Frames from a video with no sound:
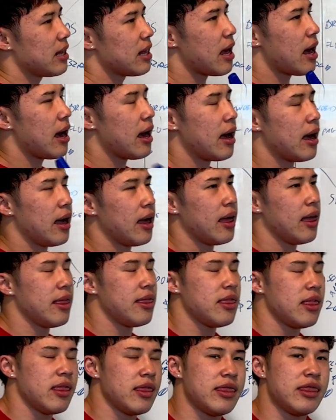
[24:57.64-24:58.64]

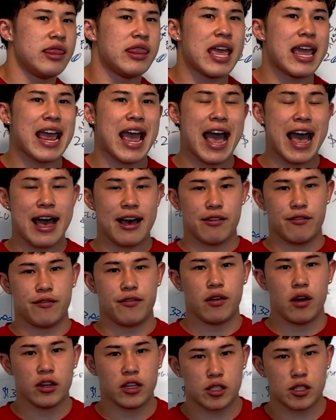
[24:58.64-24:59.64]
they have on this